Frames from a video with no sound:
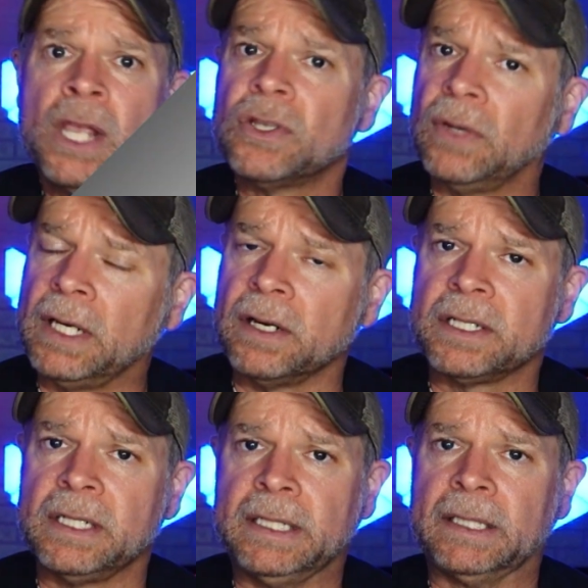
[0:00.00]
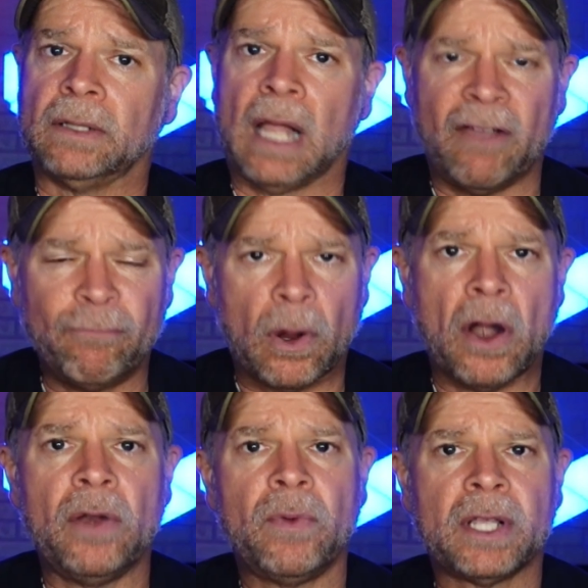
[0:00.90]
So here's the deal. I've
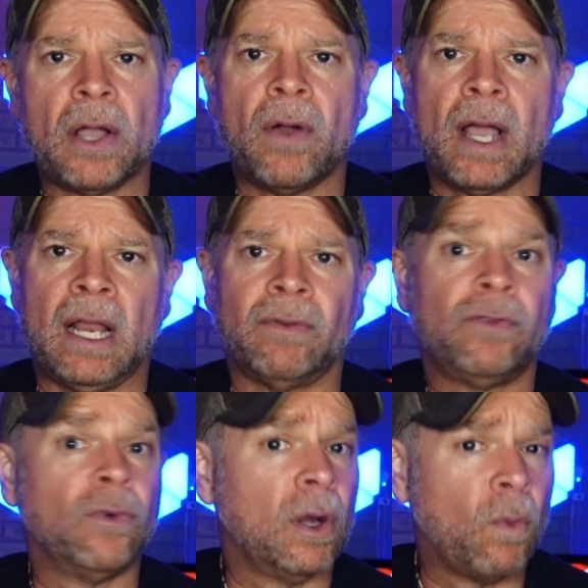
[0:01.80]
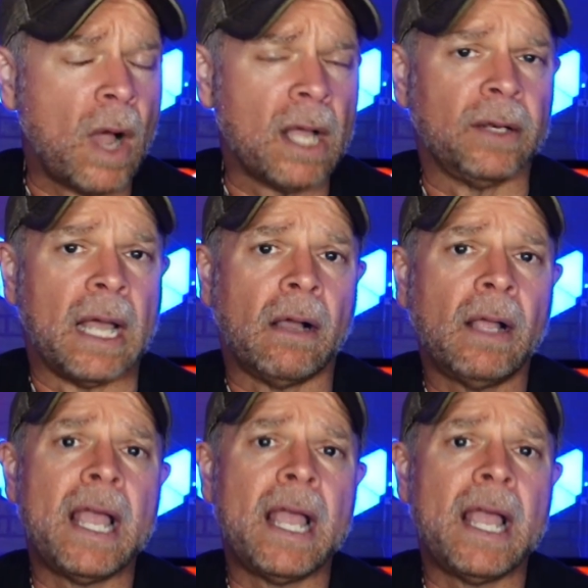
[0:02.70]
partnered with GoHighLevel for a while now,